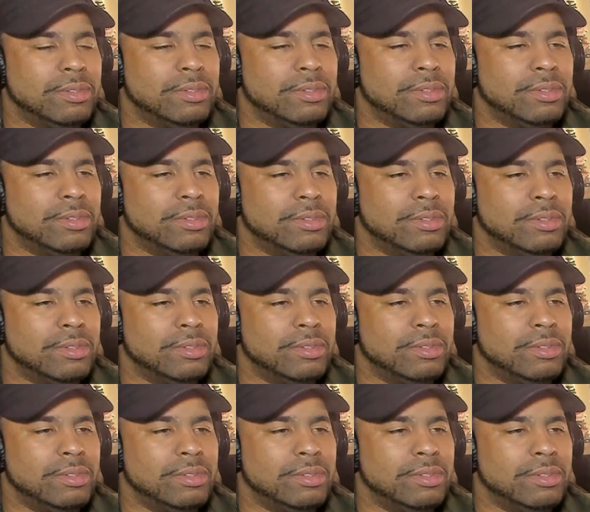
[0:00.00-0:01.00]

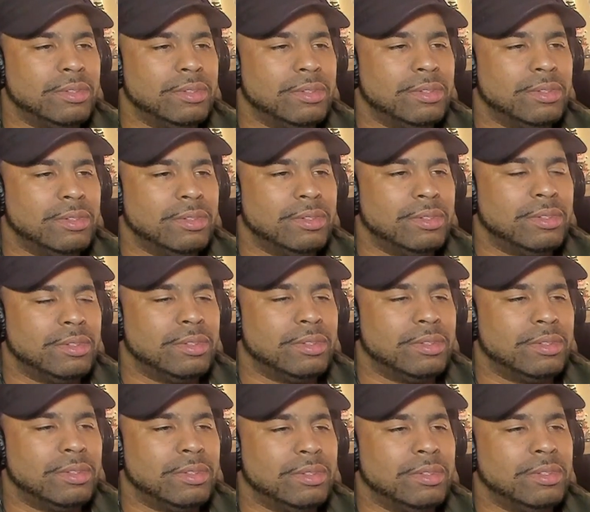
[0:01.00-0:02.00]

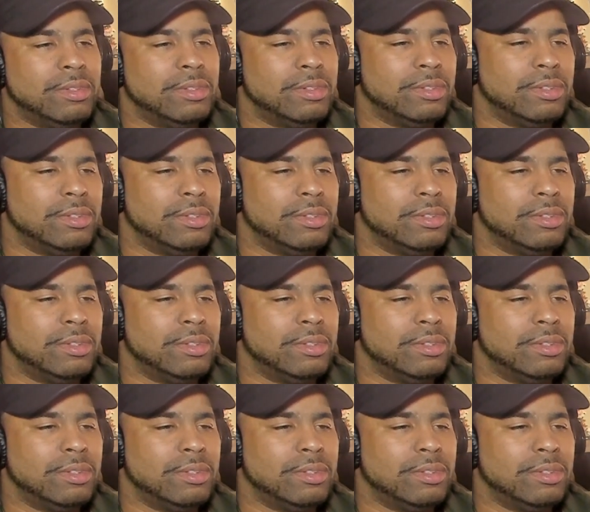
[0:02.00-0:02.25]
The person shown says nothing.